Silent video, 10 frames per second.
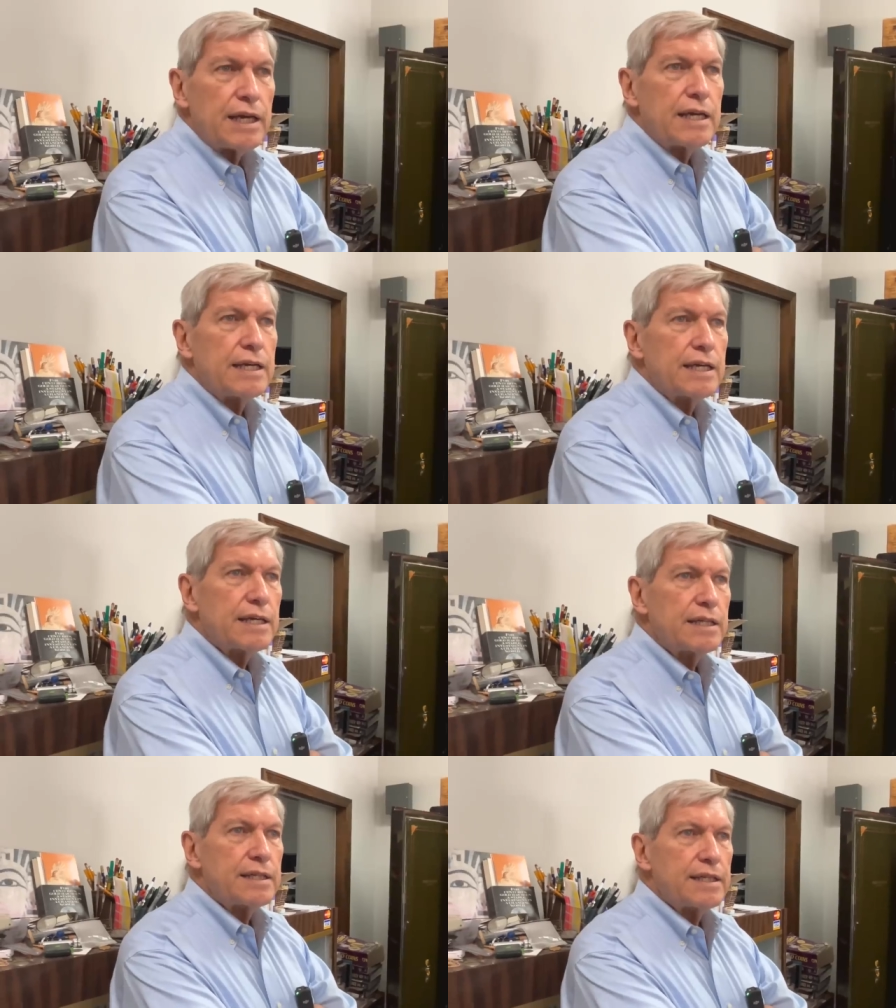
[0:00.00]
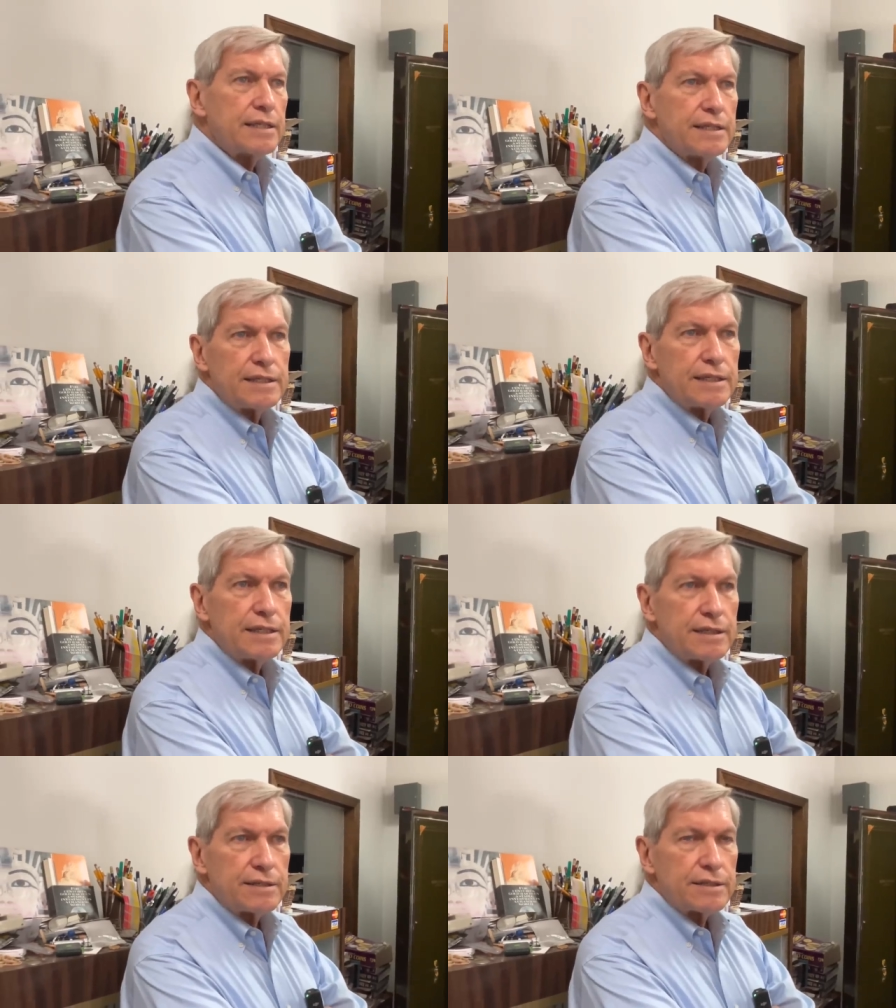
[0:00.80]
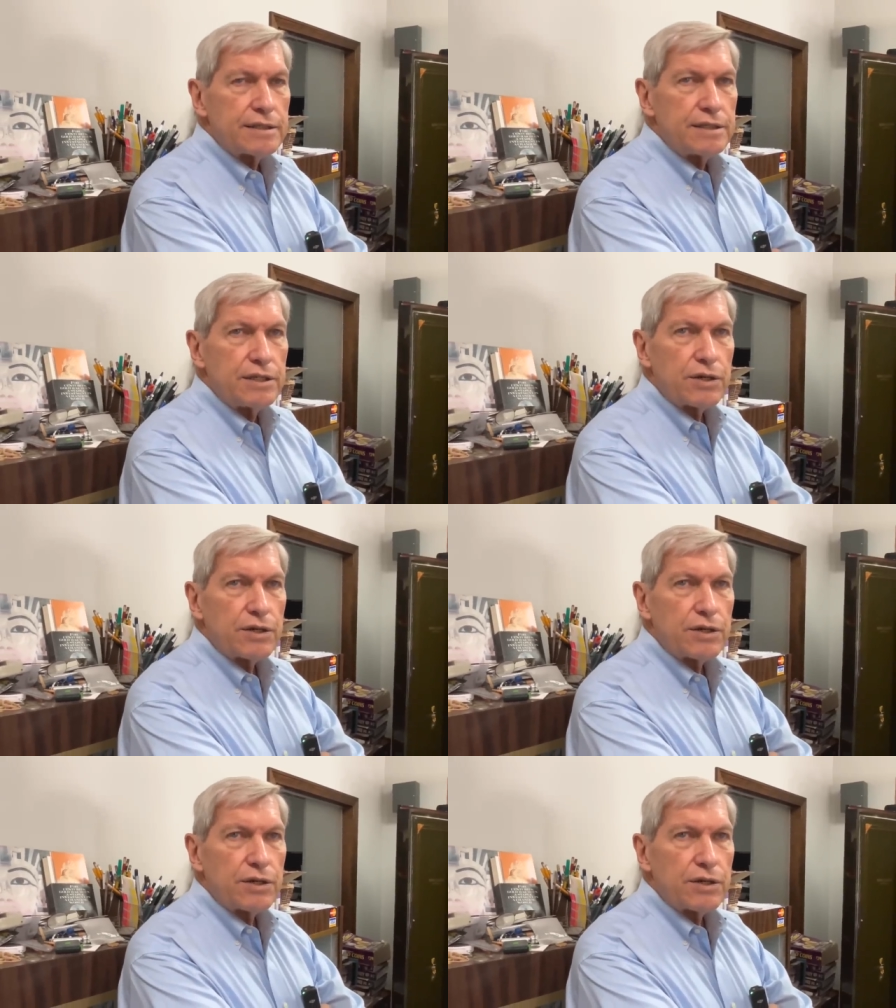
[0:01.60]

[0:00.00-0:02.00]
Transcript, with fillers: And then the New